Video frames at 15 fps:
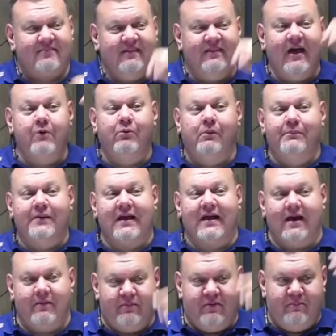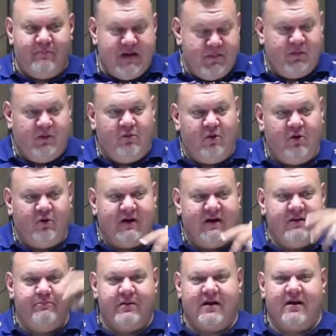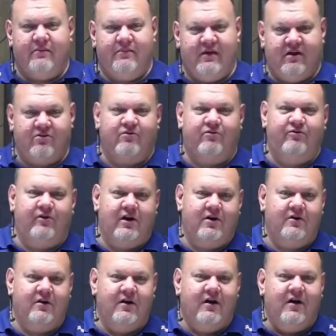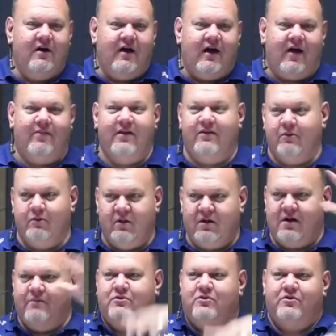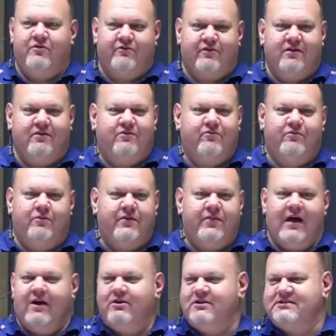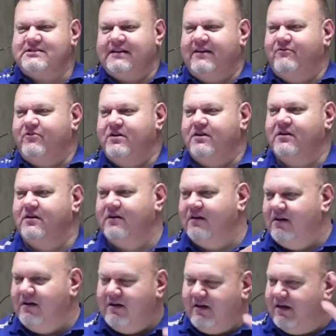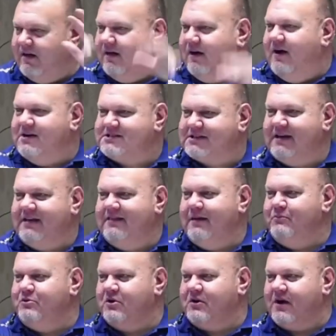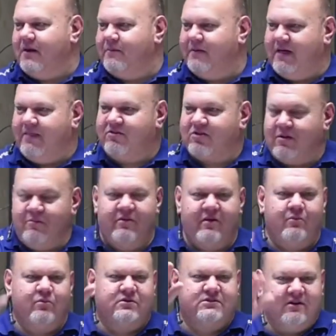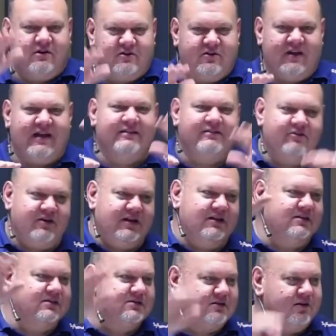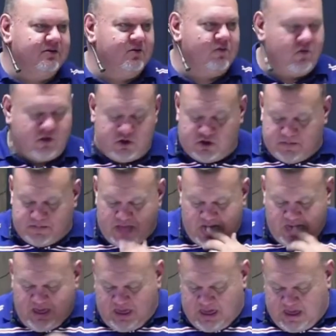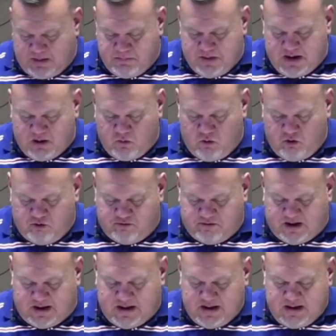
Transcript: they will pick up, the people will already pick up there's a flow, and then they will come to the front without us even uh, asking them to come. And some of them will start to enter in and start to worship and make warfare.